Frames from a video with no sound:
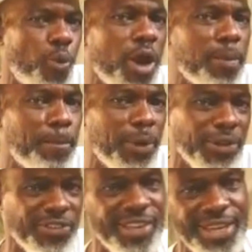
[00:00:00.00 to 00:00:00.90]
one
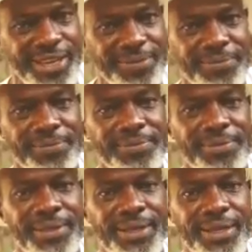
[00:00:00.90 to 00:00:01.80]
person,
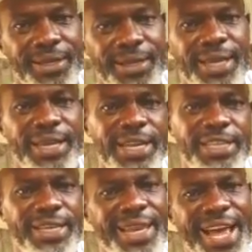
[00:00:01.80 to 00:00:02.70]
then eat
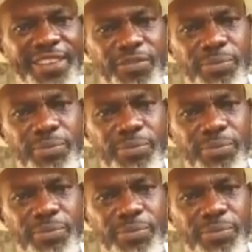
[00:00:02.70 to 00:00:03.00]
your last